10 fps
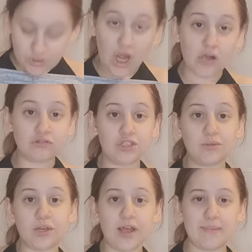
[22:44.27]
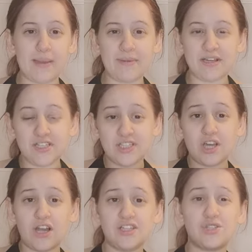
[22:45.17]
girls who are like maybe a
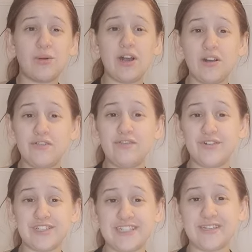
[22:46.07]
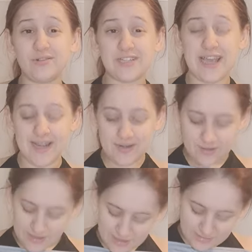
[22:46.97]
size 12, 14 or 10.
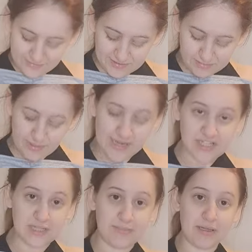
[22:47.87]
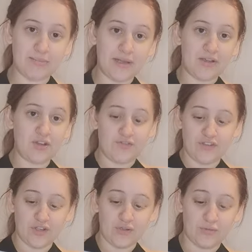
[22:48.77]
These might actually be a bit good
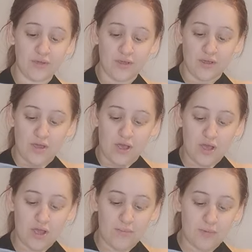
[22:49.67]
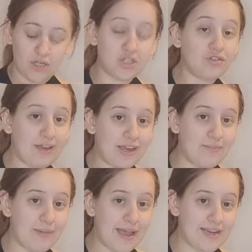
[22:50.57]
for you. I do
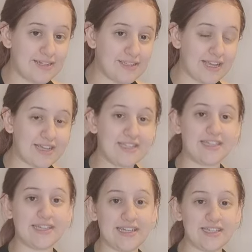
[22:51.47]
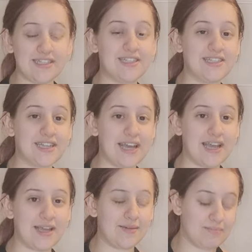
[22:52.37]
recommend getting this. This is
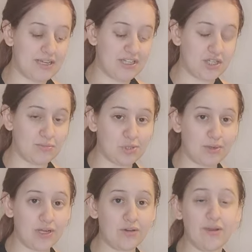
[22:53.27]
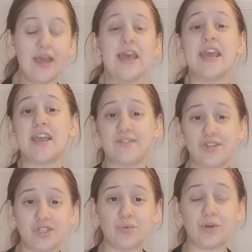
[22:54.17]
a medium as well. If
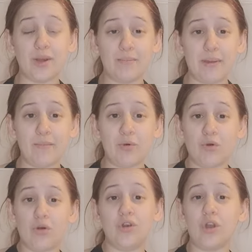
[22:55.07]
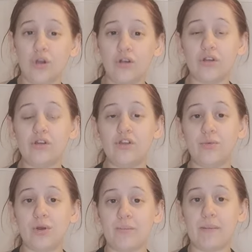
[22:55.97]
you do want a bit more longer,
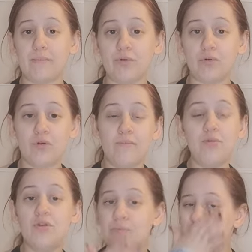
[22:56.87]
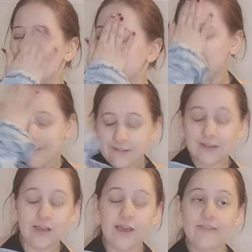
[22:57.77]
you want a bit more movement,
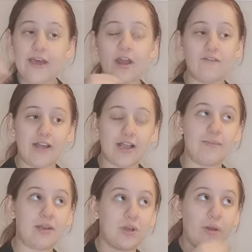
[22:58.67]
then I recommend